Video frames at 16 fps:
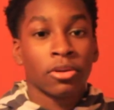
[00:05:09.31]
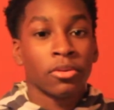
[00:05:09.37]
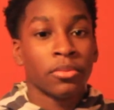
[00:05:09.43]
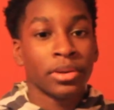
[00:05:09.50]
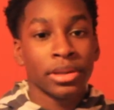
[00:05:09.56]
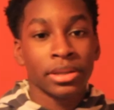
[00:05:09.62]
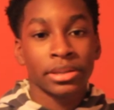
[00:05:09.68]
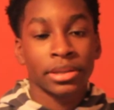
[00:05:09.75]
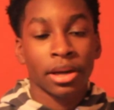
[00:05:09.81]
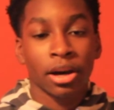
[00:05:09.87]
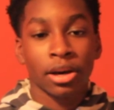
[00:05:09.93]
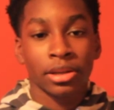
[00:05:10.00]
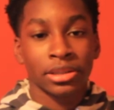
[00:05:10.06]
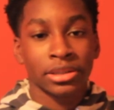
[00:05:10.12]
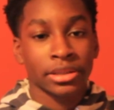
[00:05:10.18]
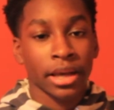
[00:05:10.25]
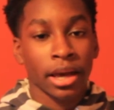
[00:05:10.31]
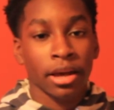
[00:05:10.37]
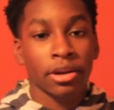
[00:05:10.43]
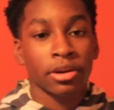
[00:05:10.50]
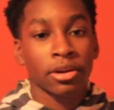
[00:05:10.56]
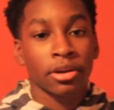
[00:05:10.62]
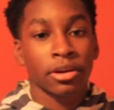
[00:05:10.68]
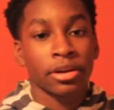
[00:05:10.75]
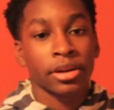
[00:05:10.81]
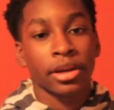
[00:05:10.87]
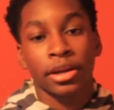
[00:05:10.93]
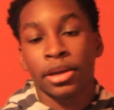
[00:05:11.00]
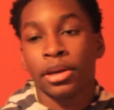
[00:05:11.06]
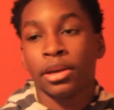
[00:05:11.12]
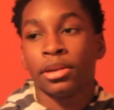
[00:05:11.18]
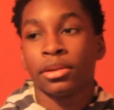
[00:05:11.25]
We scatter,
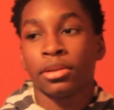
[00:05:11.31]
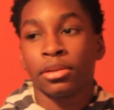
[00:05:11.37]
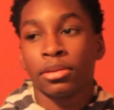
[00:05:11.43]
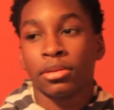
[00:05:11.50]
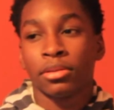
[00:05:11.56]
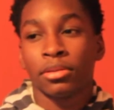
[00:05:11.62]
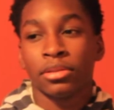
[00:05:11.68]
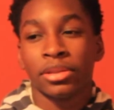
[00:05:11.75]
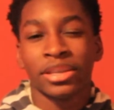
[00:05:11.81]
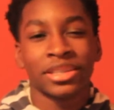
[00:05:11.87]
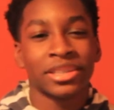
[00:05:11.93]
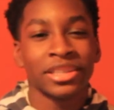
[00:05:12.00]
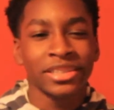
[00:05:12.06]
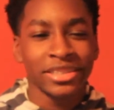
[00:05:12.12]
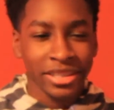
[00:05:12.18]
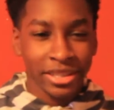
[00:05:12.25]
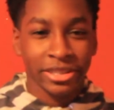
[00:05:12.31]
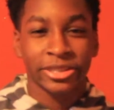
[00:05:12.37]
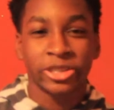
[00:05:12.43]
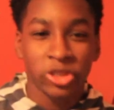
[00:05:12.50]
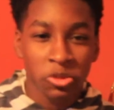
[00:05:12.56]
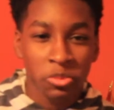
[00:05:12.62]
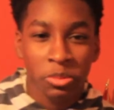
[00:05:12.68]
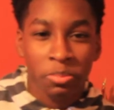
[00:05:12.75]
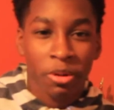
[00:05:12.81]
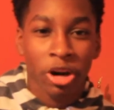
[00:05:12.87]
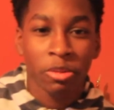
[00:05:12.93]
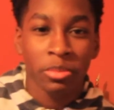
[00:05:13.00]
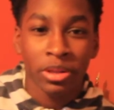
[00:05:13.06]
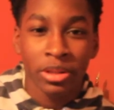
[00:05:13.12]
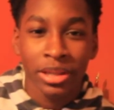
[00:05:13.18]
and This is a stupid part of me.